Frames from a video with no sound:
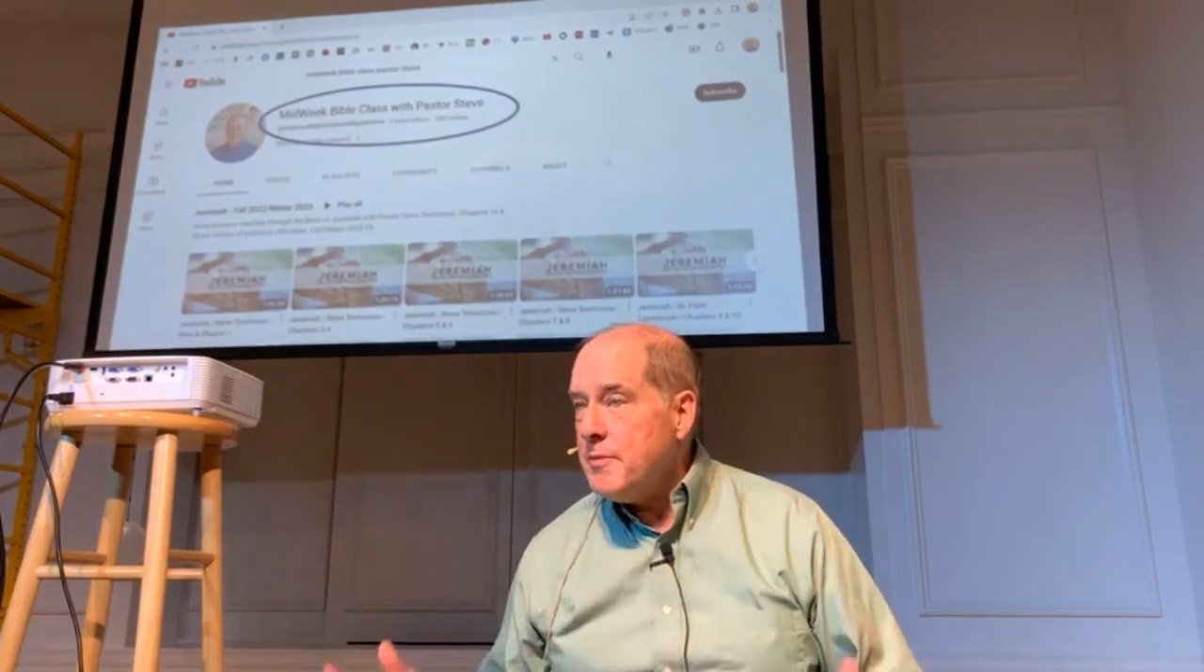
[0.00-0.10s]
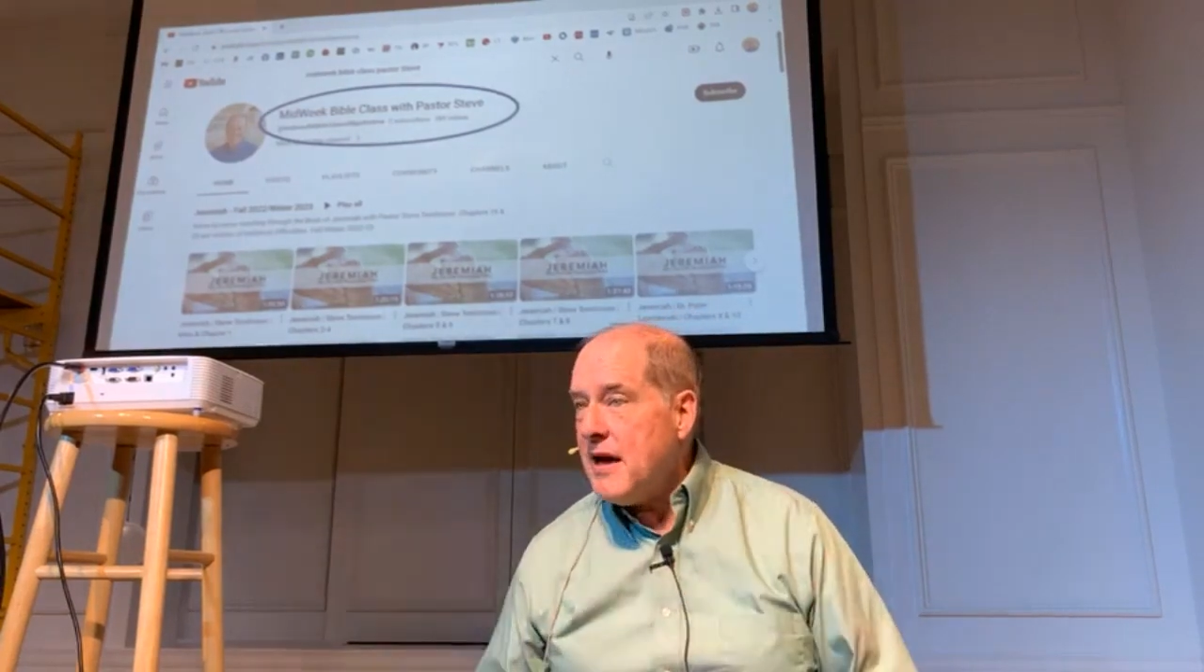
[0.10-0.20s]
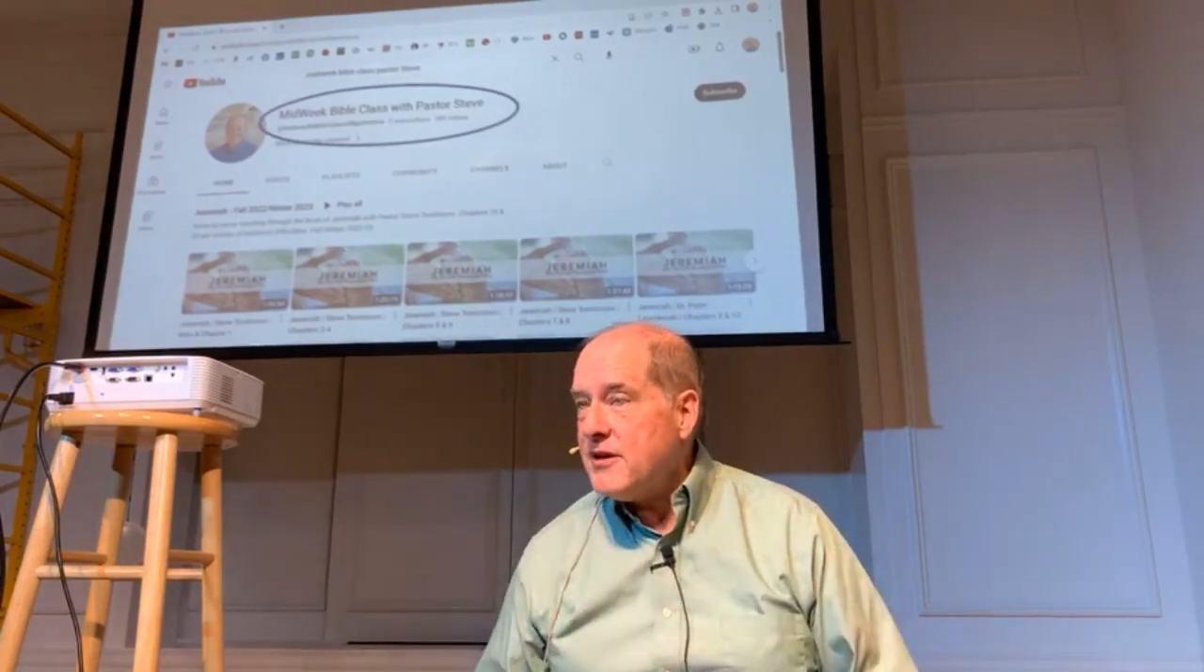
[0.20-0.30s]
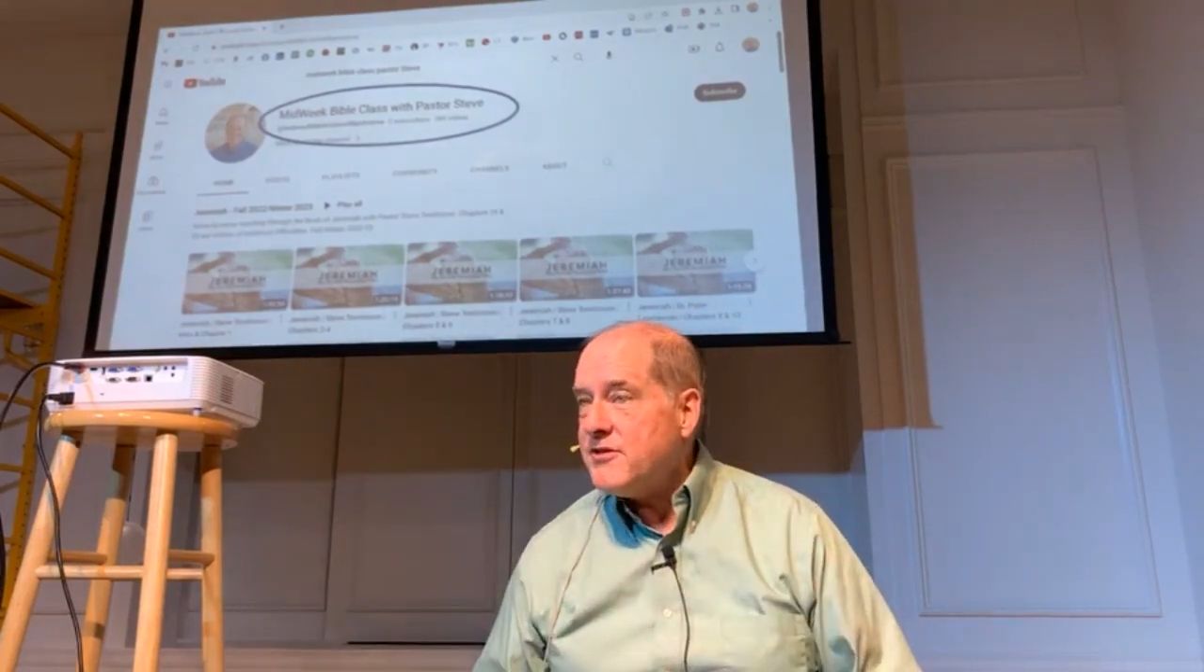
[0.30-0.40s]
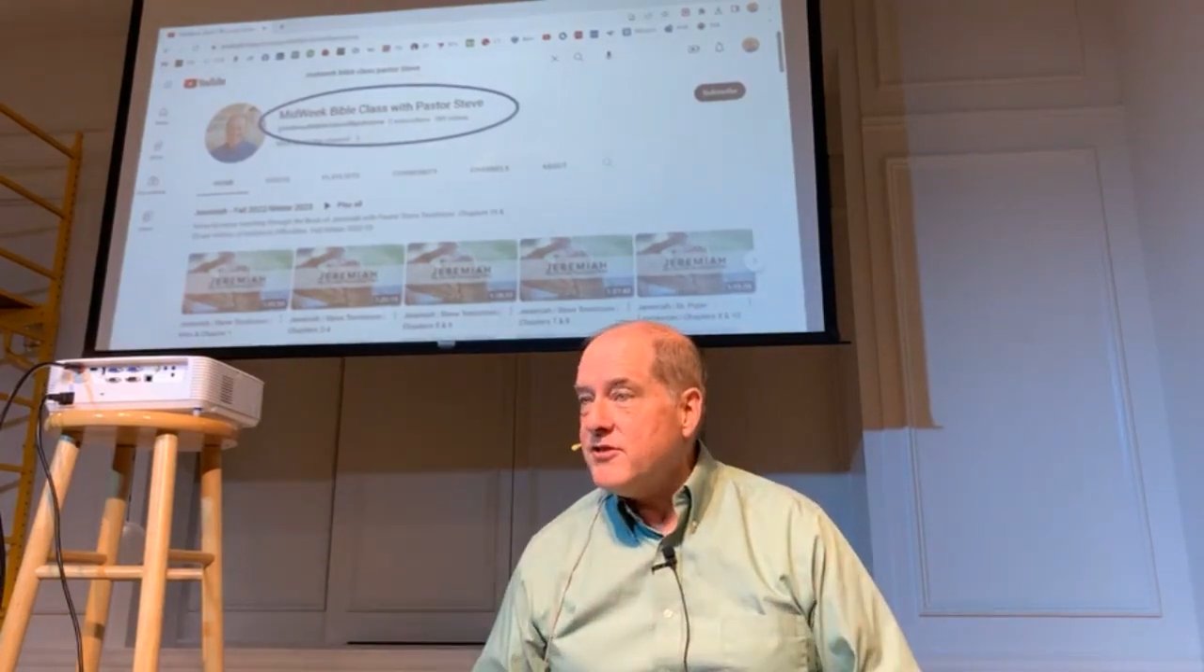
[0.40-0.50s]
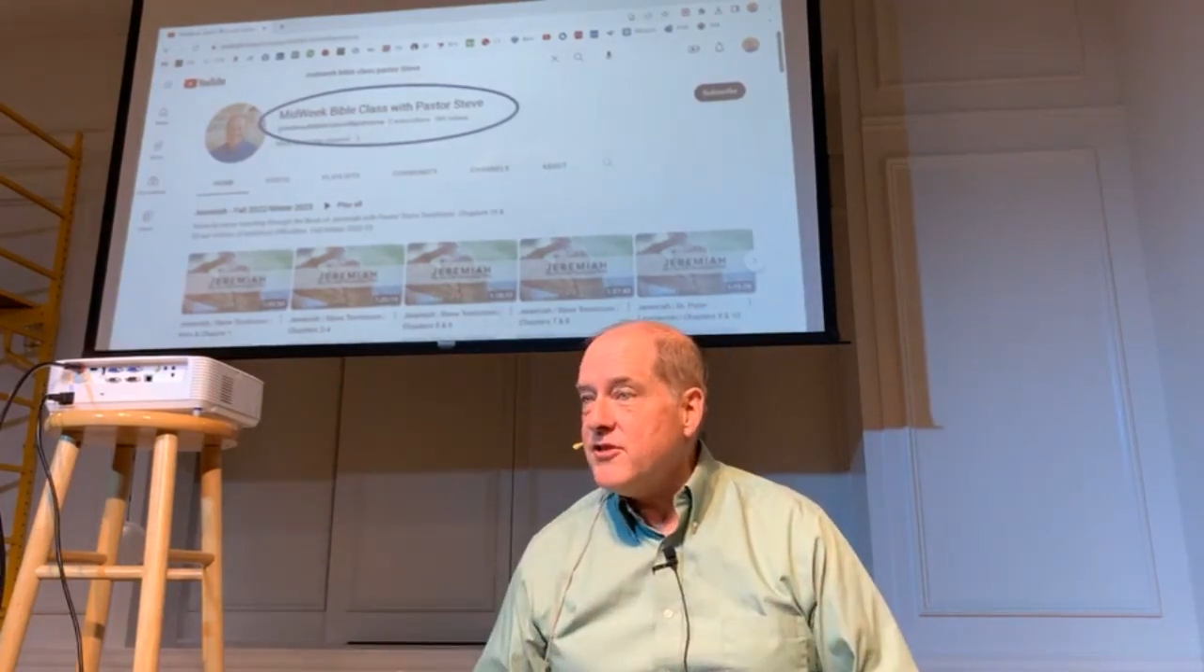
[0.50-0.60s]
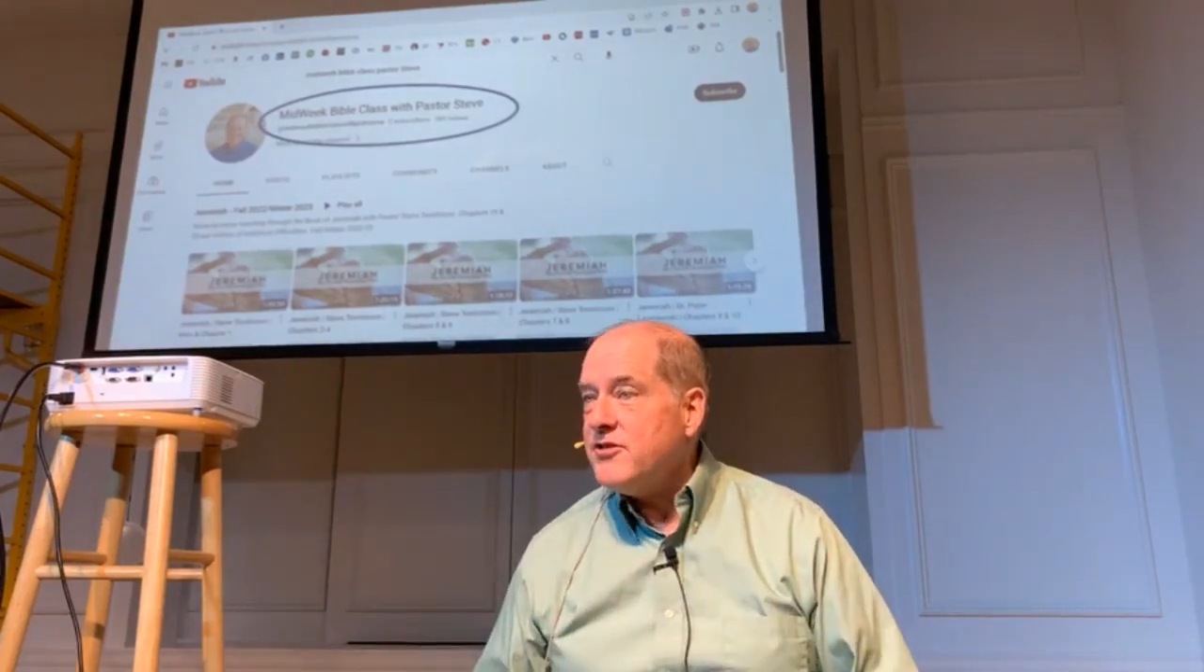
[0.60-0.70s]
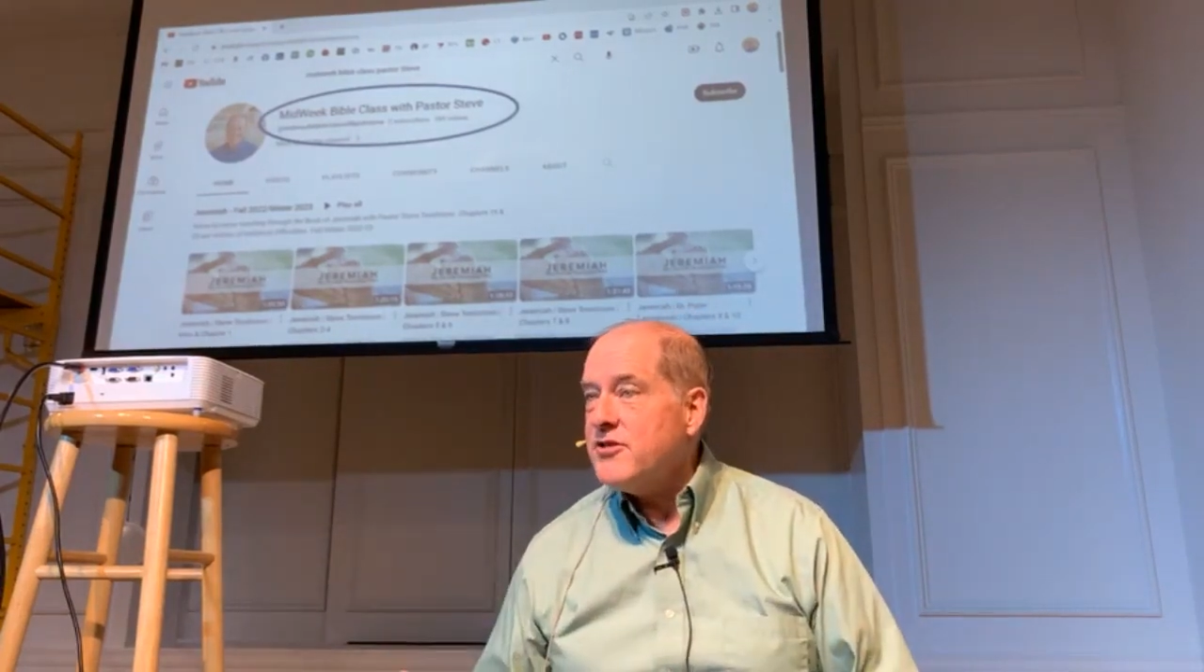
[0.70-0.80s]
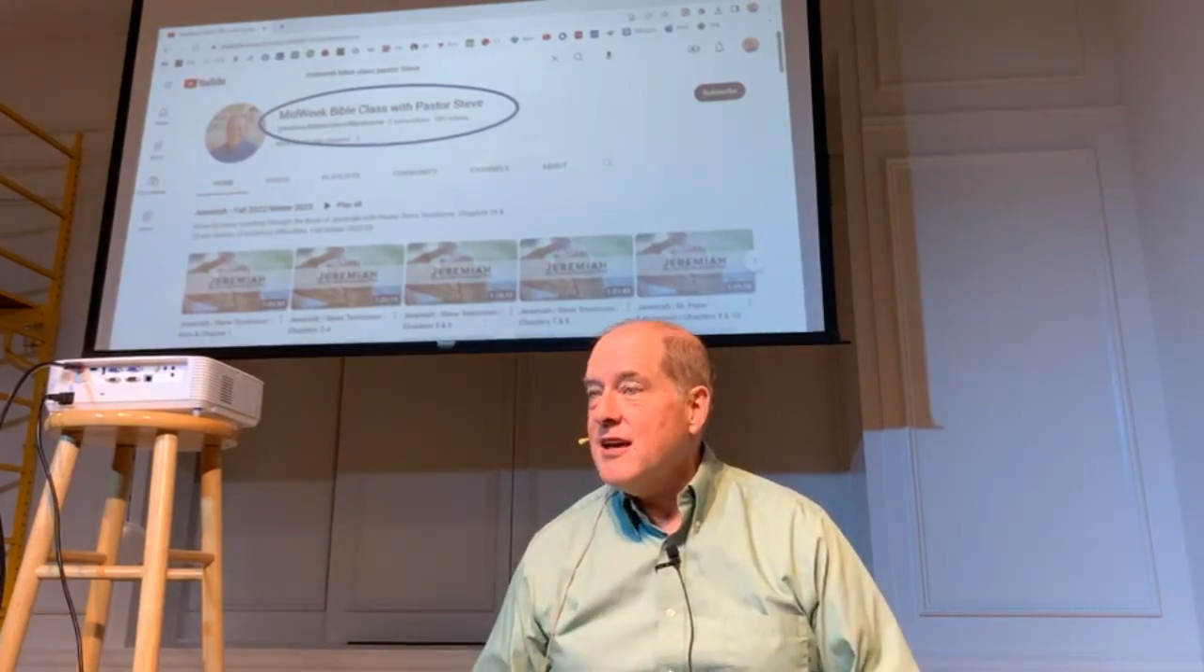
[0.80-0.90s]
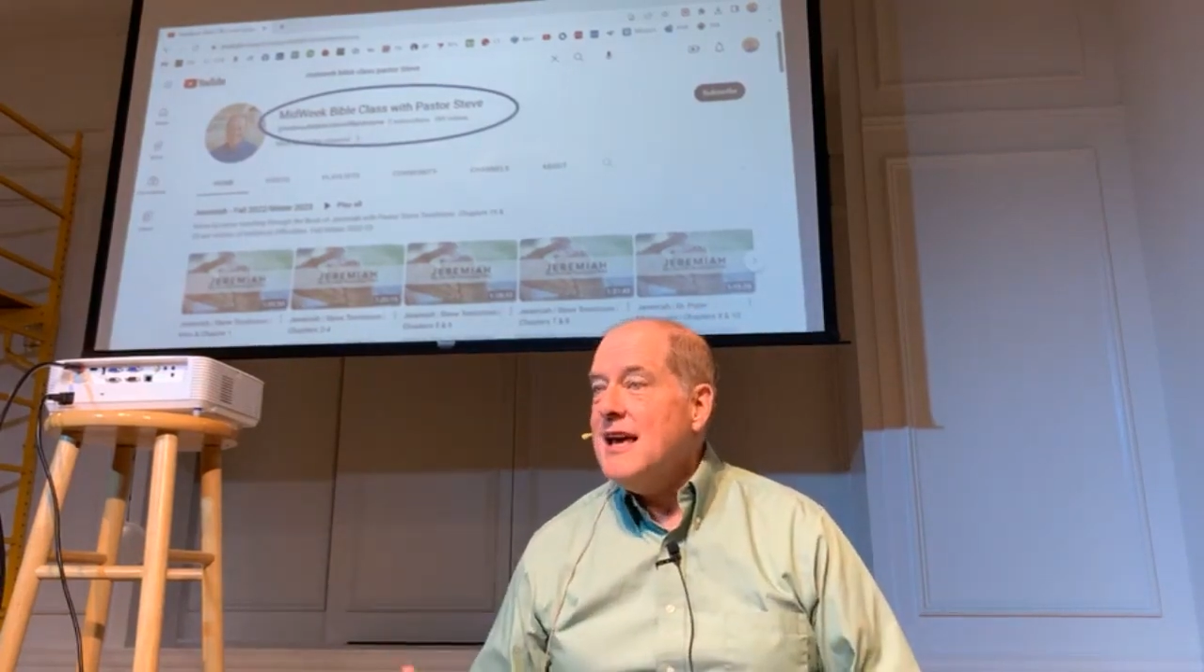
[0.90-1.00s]

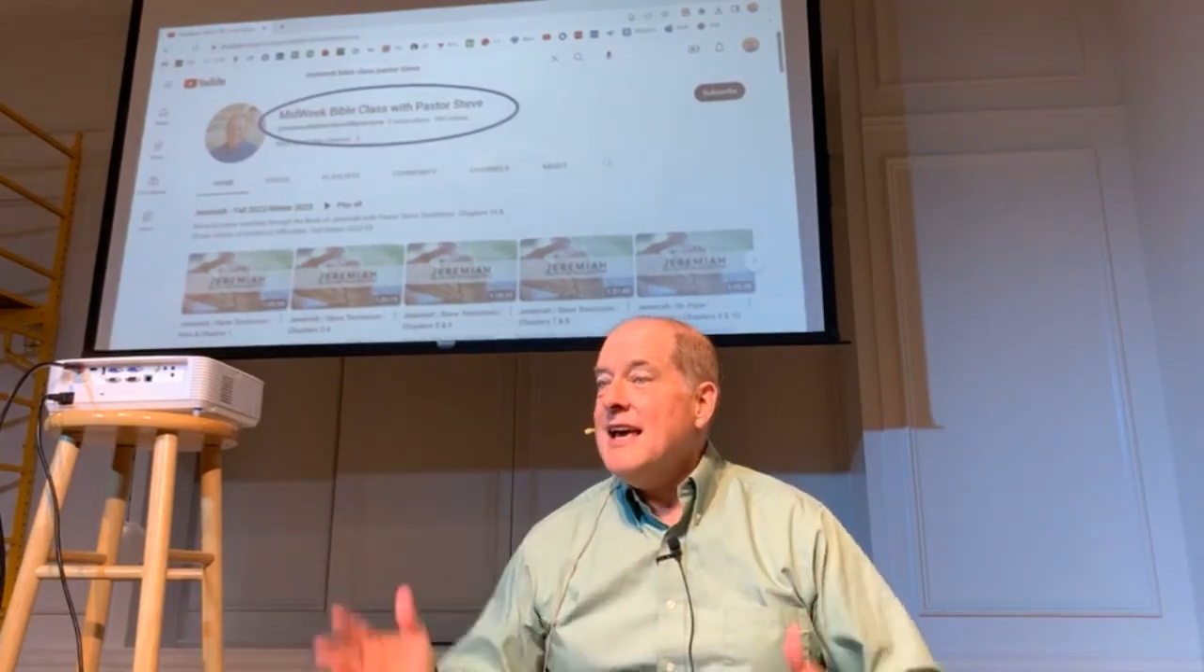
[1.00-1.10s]
passages,